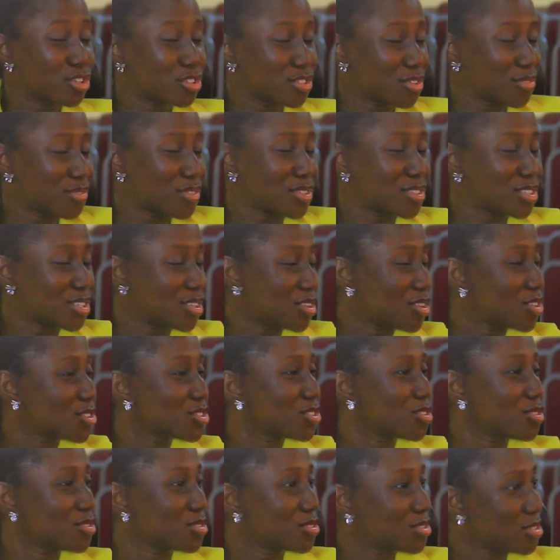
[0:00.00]
a lot of
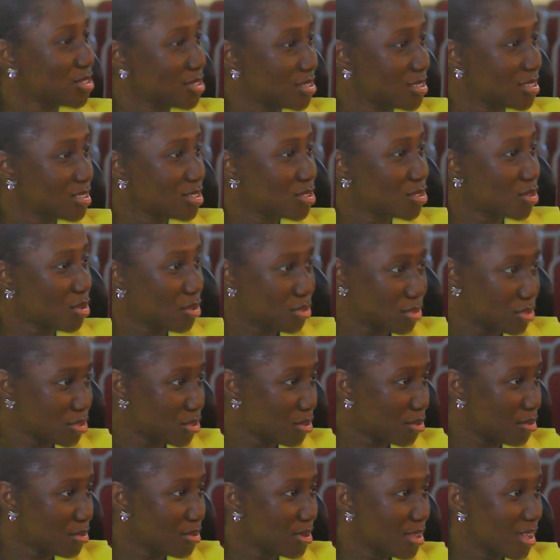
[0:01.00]
international students
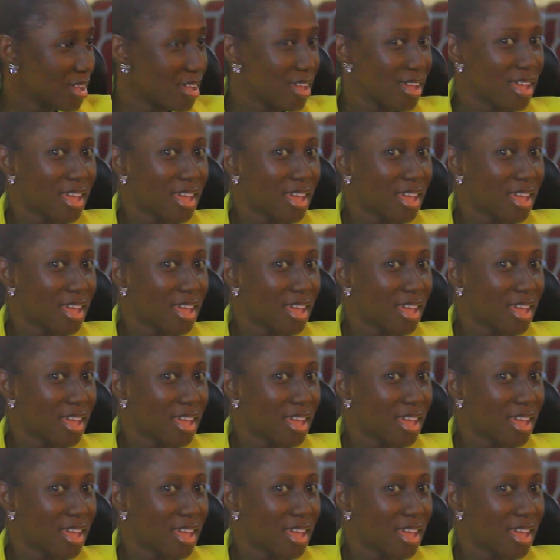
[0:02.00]
also.